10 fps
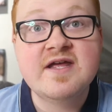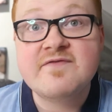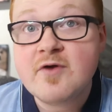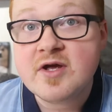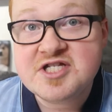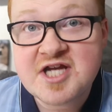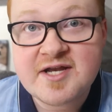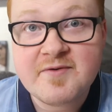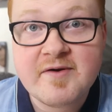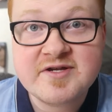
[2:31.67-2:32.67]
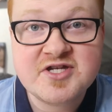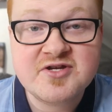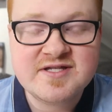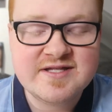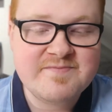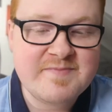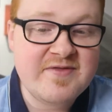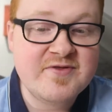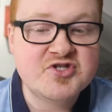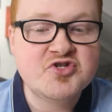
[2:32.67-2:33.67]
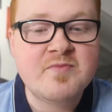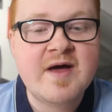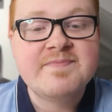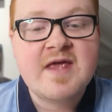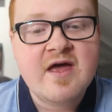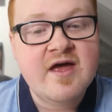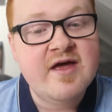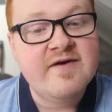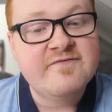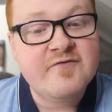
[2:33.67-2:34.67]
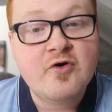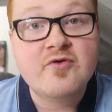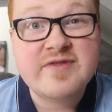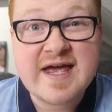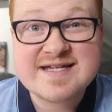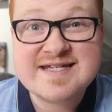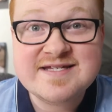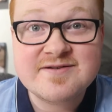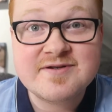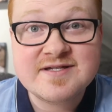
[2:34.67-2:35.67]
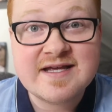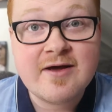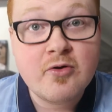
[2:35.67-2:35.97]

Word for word: if not in January, certainly in the summer uh, for next season, because uh,